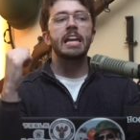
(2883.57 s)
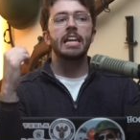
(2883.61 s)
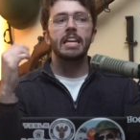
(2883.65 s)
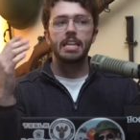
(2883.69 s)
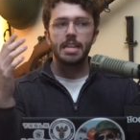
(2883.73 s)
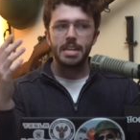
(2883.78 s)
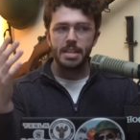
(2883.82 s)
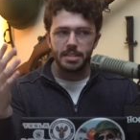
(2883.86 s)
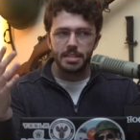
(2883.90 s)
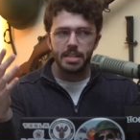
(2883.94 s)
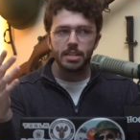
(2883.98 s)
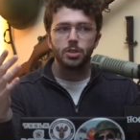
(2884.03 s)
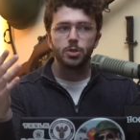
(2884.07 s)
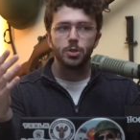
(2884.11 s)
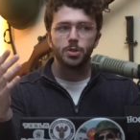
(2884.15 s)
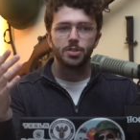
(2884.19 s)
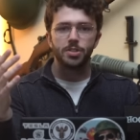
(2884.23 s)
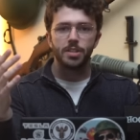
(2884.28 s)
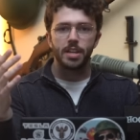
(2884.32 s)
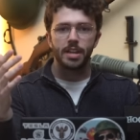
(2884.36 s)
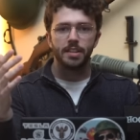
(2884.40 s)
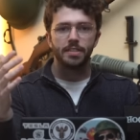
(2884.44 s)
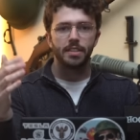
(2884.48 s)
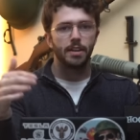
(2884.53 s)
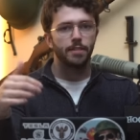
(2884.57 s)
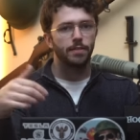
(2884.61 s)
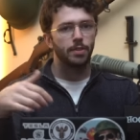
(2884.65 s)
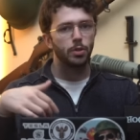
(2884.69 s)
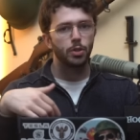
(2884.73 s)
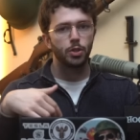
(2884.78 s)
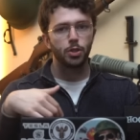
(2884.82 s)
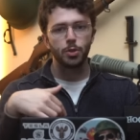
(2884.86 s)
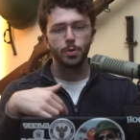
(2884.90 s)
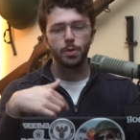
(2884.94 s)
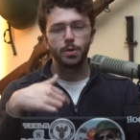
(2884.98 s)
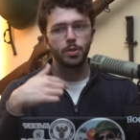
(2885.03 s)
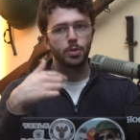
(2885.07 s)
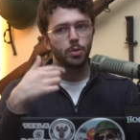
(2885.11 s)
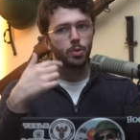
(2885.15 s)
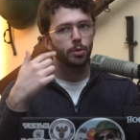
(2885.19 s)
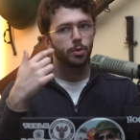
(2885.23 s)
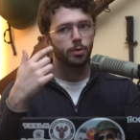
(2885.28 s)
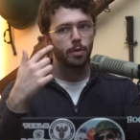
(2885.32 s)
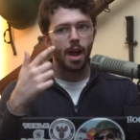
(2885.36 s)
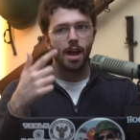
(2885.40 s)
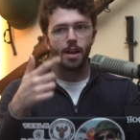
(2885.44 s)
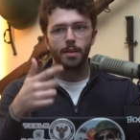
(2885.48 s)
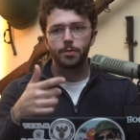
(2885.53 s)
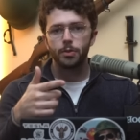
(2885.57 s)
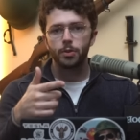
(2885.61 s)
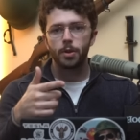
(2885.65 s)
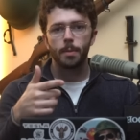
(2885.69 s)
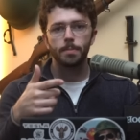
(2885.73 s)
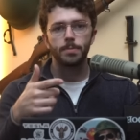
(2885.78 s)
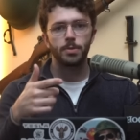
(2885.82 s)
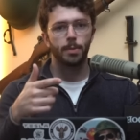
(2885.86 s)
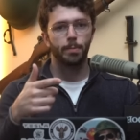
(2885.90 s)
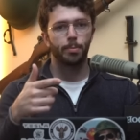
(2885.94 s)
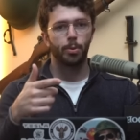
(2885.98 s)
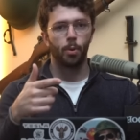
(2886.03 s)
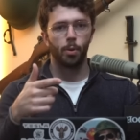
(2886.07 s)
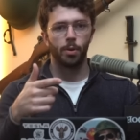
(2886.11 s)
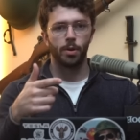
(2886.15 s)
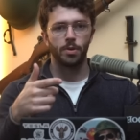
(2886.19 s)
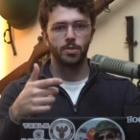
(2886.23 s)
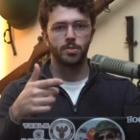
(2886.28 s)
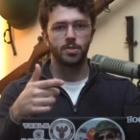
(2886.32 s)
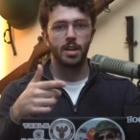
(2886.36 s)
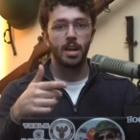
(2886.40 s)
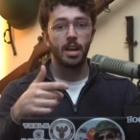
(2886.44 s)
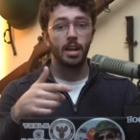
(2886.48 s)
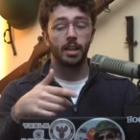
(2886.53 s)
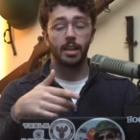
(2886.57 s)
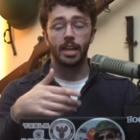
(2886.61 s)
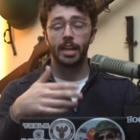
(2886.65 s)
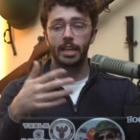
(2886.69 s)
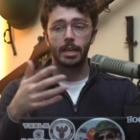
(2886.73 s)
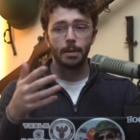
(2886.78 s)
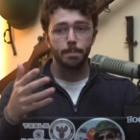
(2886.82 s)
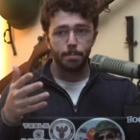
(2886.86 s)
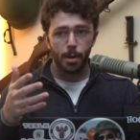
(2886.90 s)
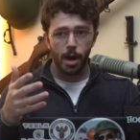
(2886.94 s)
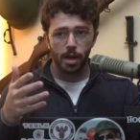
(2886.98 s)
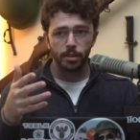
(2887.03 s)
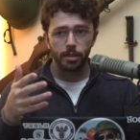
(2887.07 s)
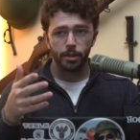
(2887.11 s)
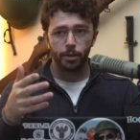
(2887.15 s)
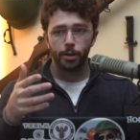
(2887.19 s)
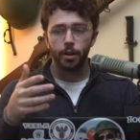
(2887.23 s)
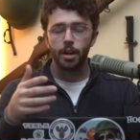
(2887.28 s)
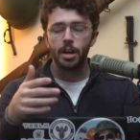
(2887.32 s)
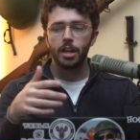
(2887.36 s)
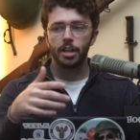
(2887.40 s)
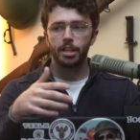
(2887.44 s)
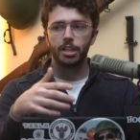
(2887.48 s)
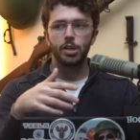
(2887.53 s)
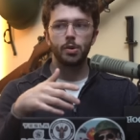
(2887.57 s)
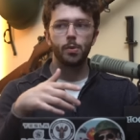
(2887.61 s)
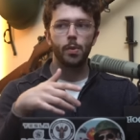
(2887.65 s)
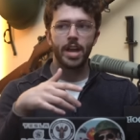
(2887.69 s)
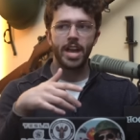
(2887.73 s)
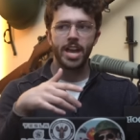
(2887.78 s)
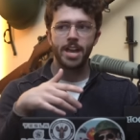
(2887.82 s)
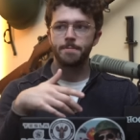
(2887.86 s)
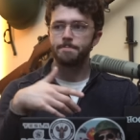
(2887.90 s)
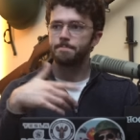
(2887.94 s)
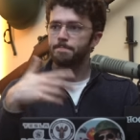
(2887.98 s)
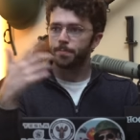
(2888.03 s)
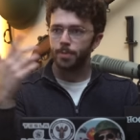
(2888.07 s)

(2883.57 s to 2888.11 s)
it is interesting that if you shoot into a crowd of Trump supporters, like in Butler, you hit